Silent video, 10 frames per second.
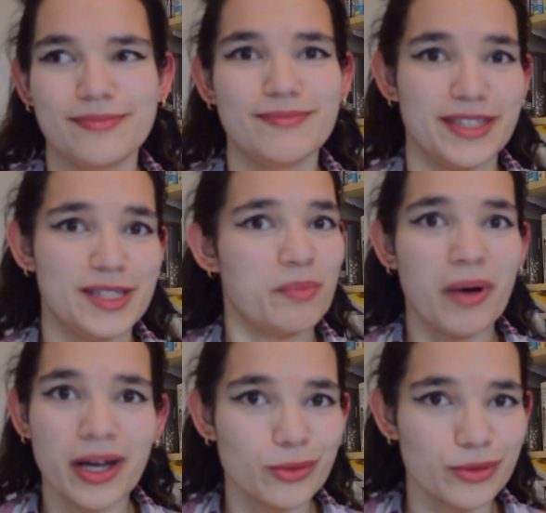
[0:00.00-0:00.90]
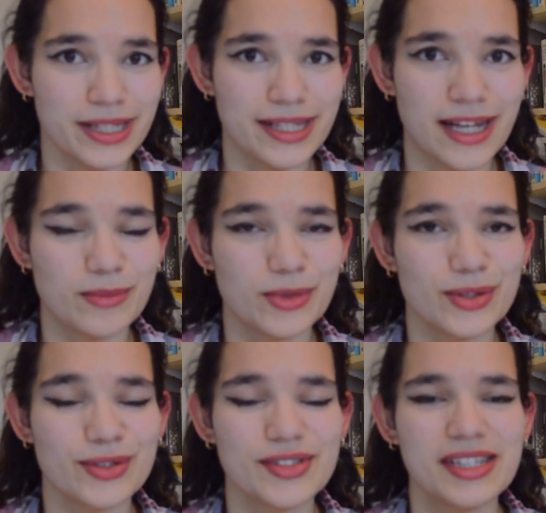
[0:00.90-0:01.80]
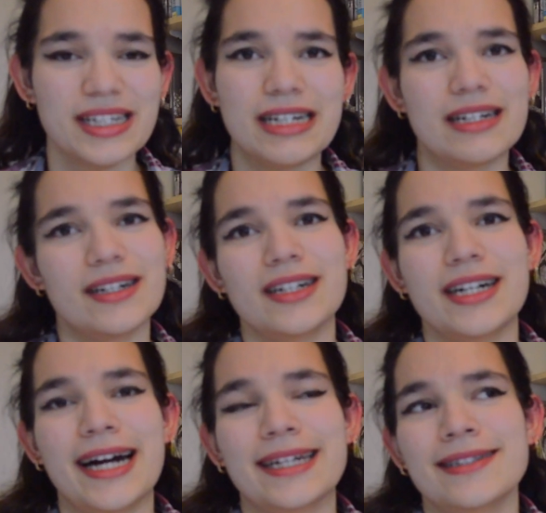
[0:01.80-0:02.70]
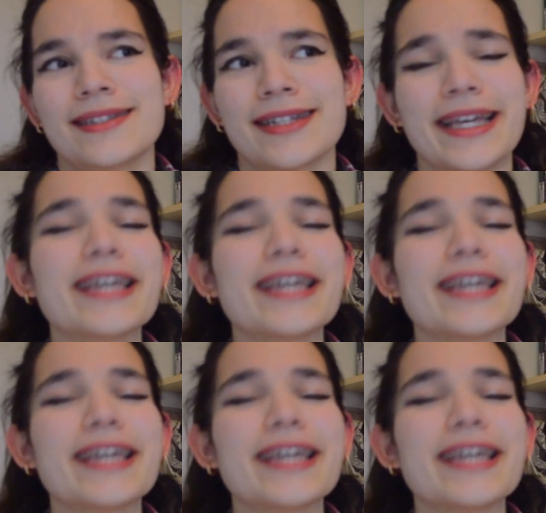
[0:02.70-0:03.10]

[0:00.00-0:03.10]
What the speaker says: despite all these animals, and